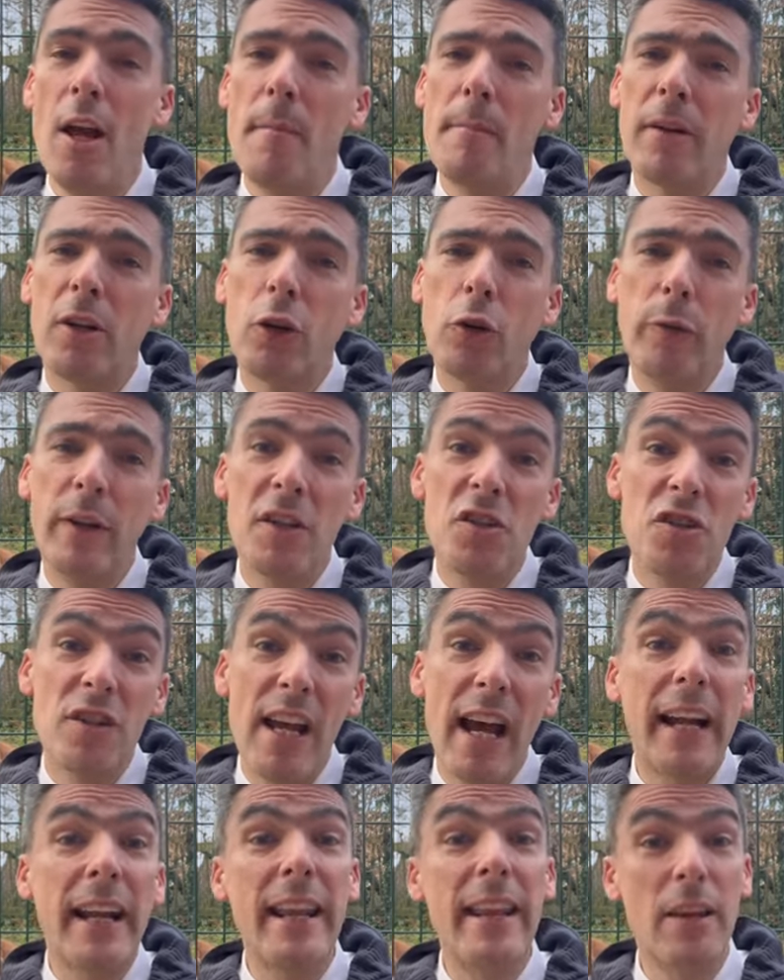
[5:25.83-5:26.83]
but a
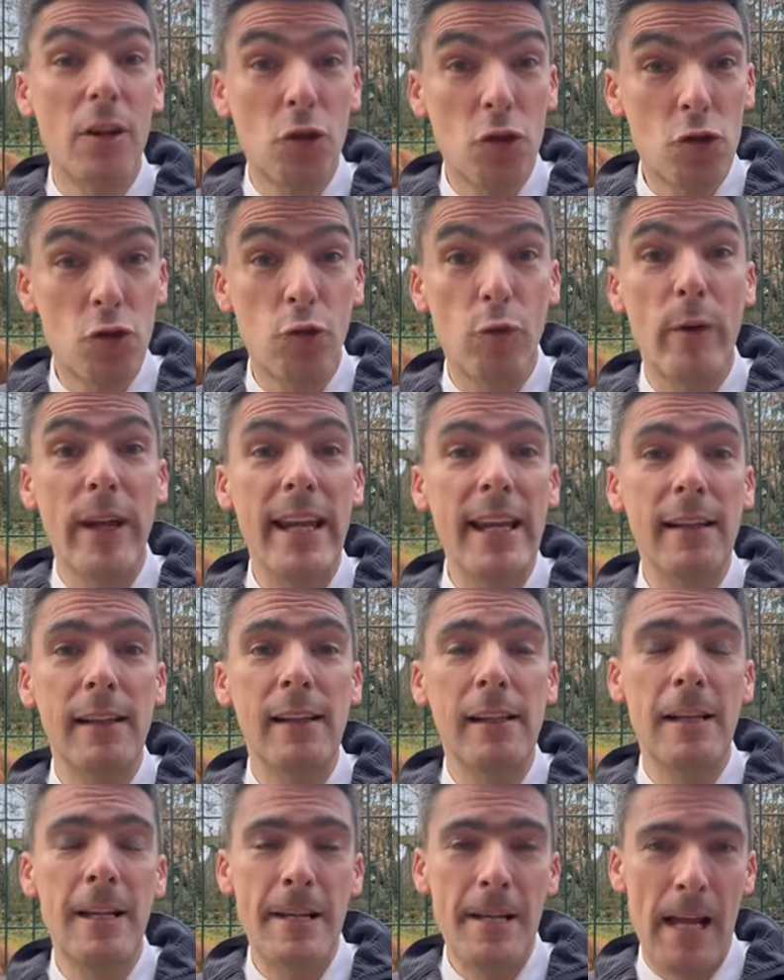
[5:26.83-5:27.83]
Christianity that is
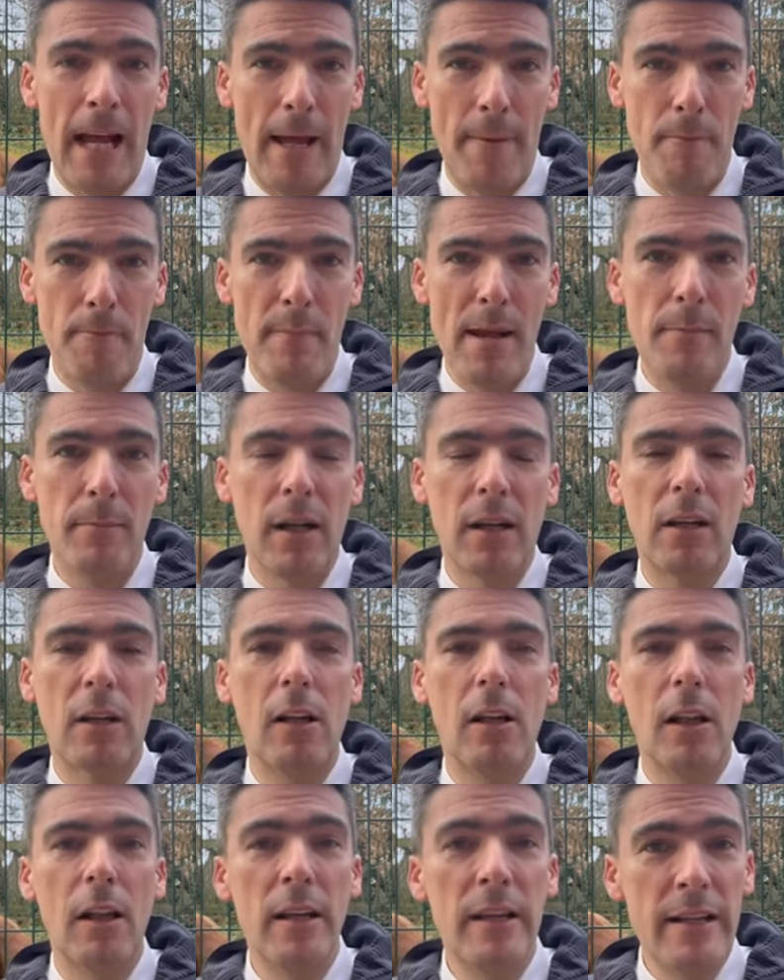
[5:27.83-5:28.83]
real and
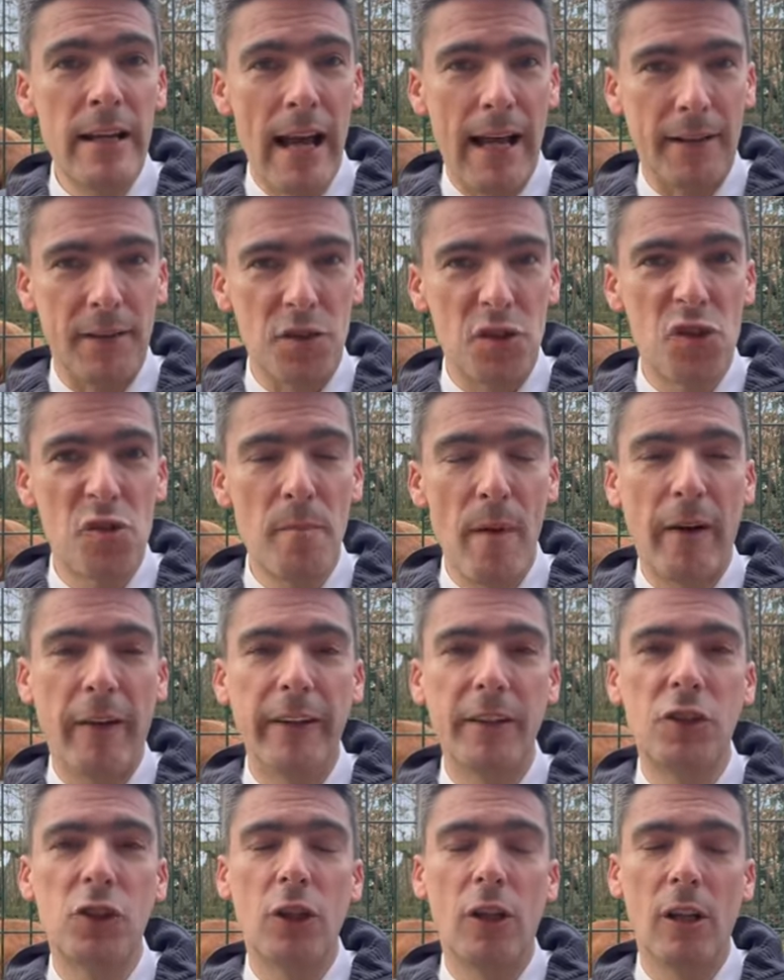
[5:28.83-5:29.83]
biblical and
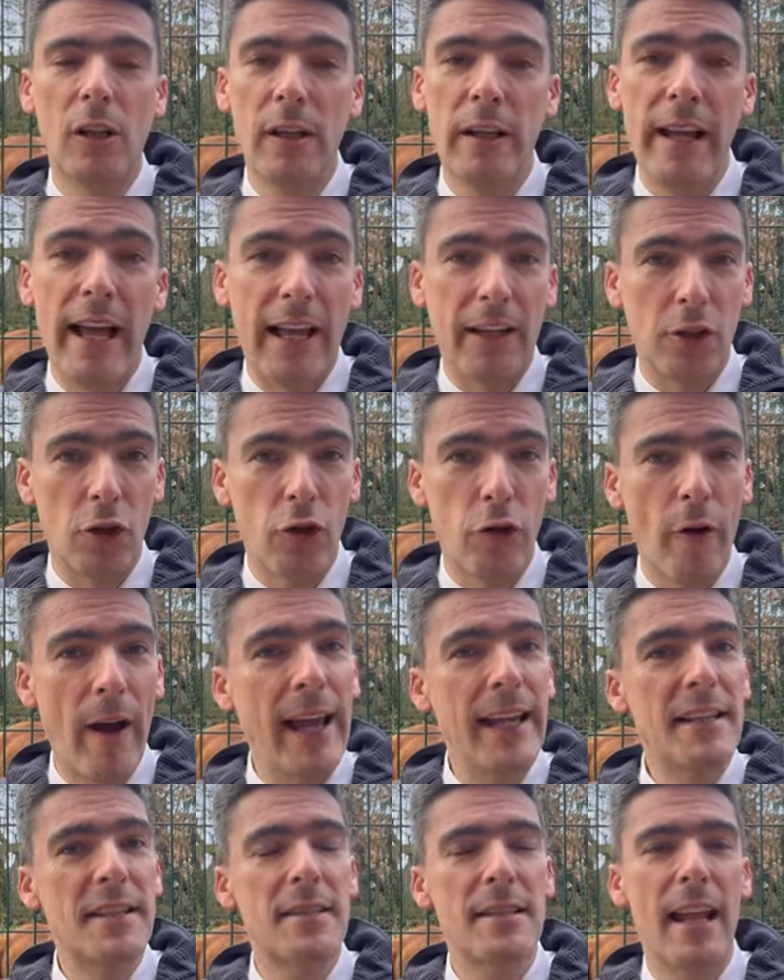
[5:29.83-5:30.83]
spiritual and
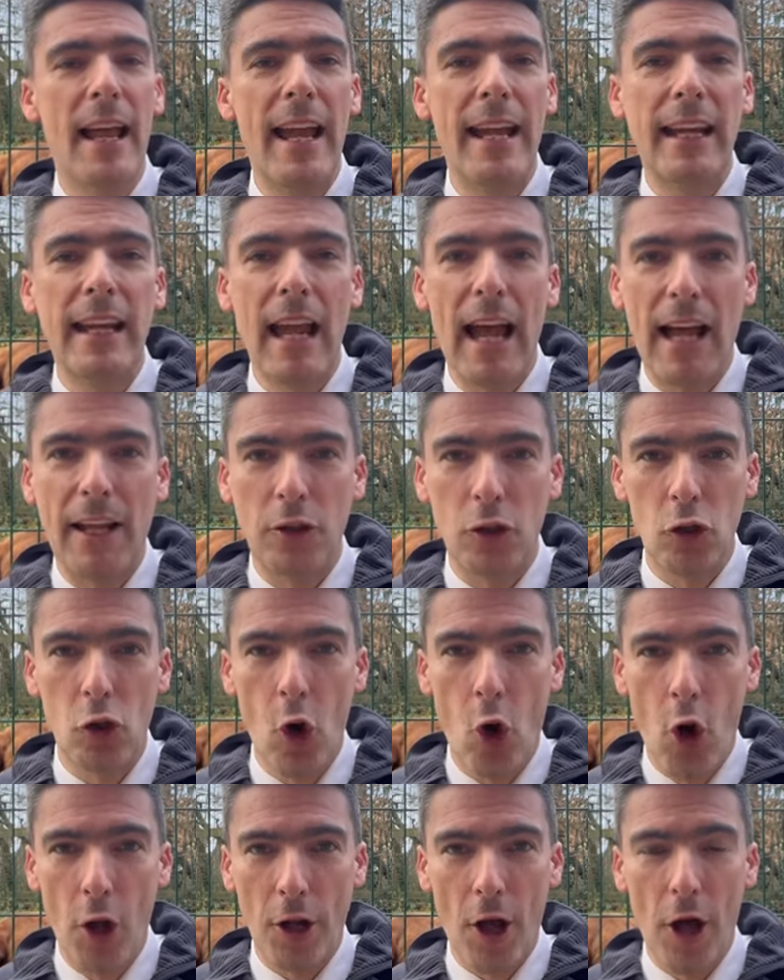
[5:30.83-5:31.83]
Christ-like and
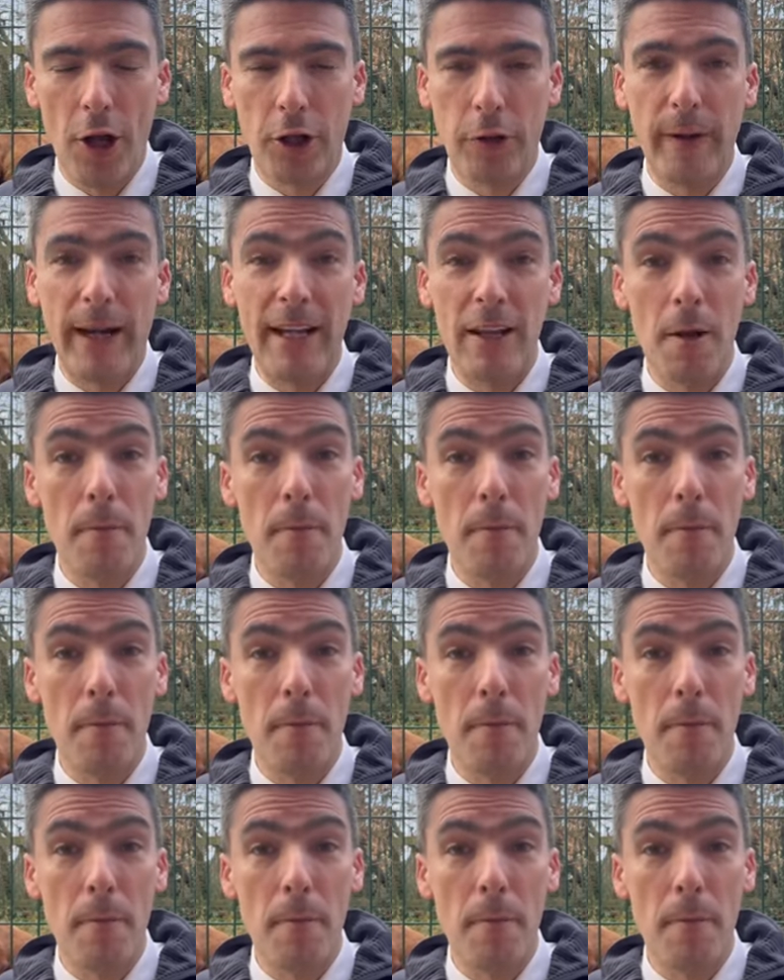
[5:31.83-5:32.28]
God-honouring,